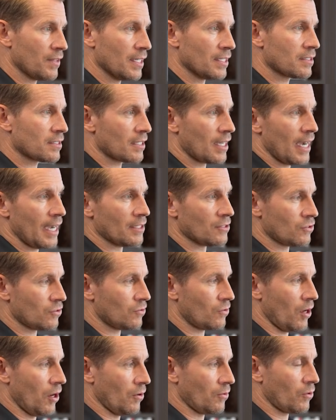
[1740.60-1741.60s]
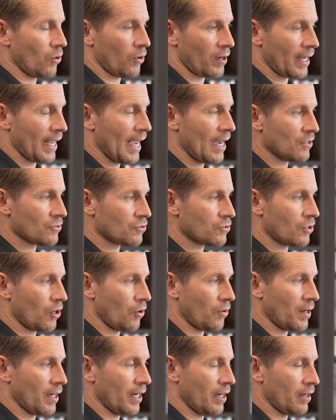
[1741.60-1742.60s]
this guy's throat or gal's
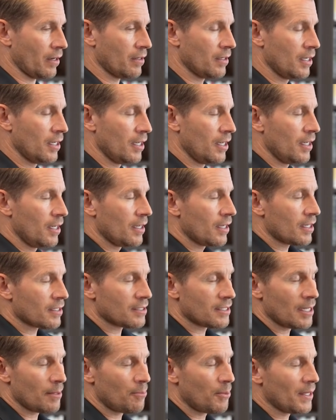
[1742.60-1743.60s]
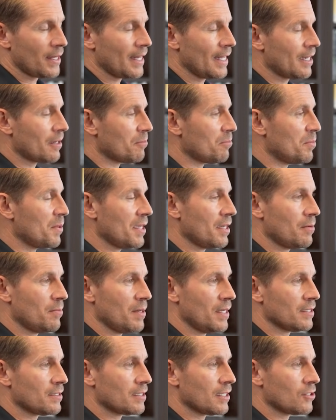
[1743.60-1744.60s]
throat here. Because typically in a
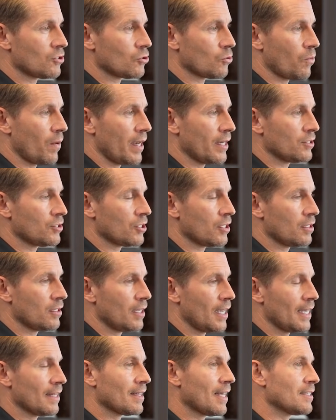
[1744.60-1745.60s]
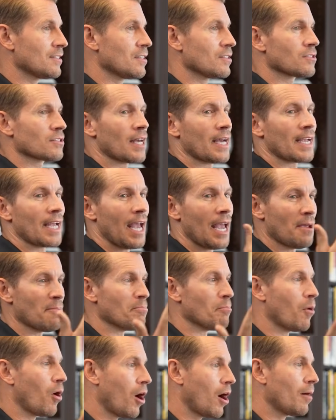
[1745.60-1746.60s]
B2B situation, unless it's like a
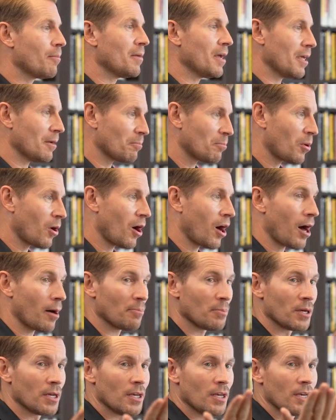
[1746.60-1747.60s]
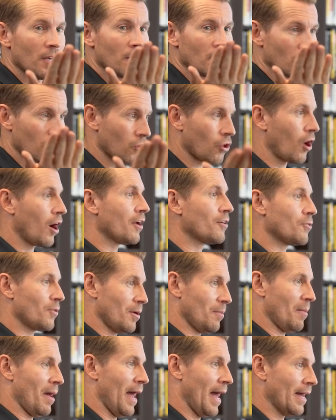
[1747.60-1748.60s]
mom and pop
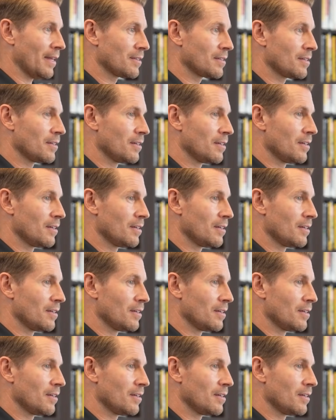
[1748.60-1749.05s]
laundromat